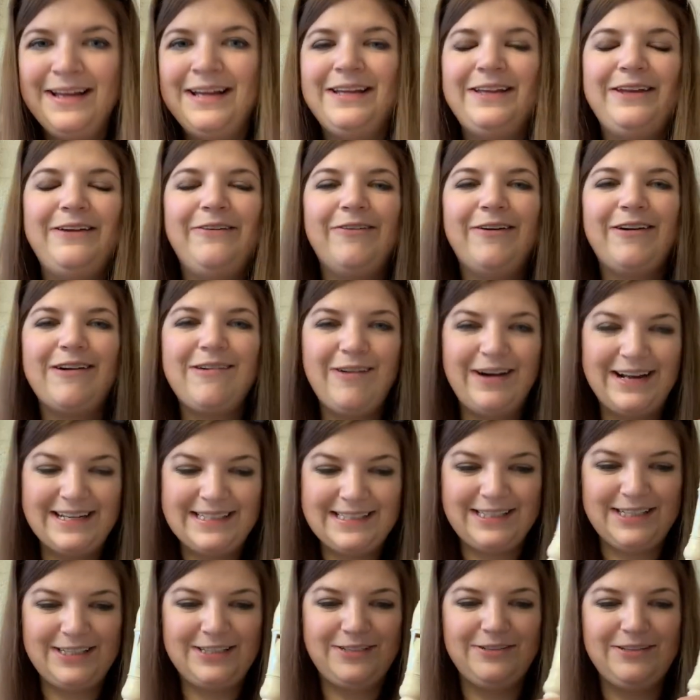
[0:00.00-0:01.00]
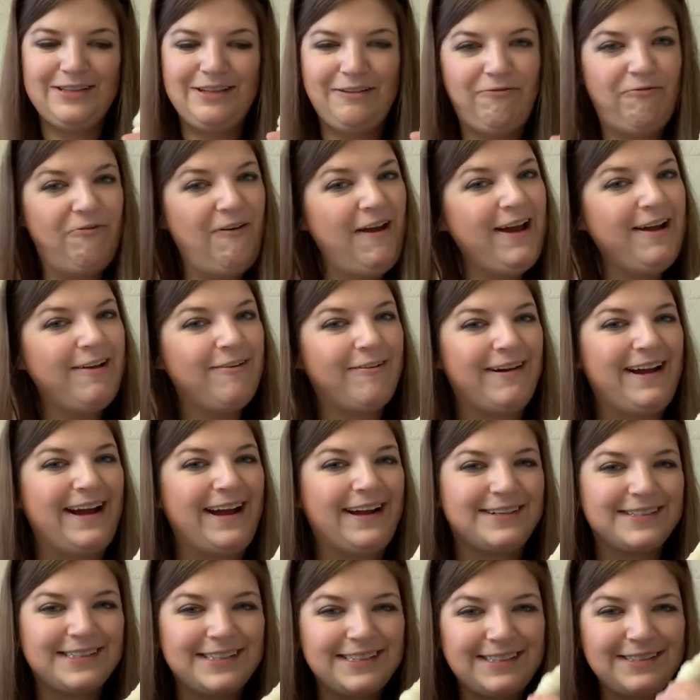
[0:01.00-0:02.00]
You are going to do the
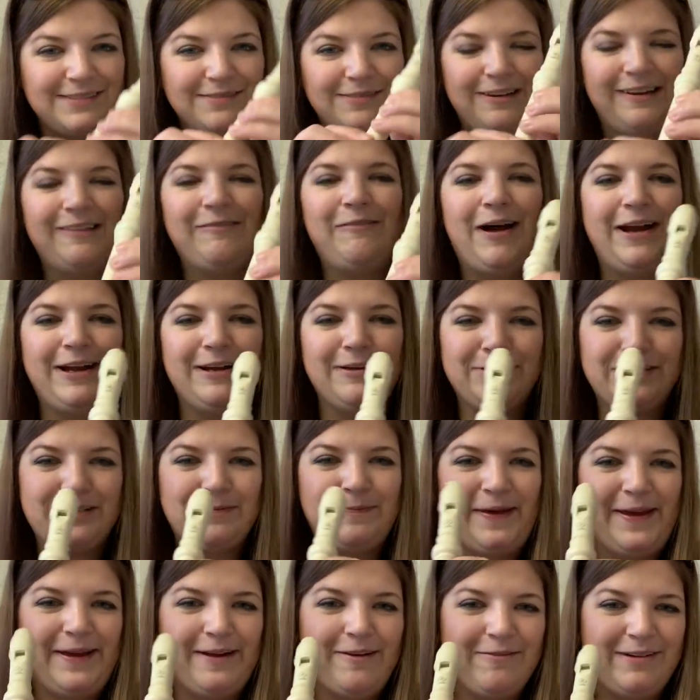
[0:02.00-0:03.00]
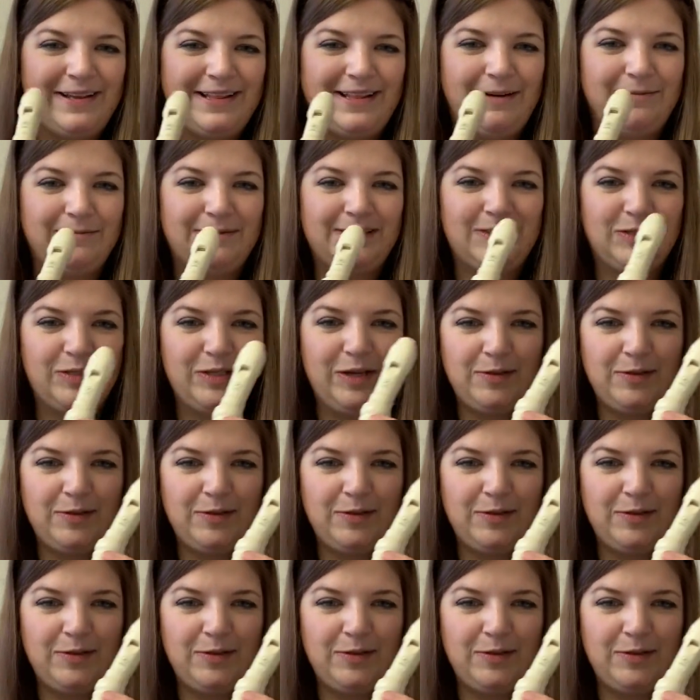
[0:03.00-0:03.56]
fingerings while you speak in rhythms.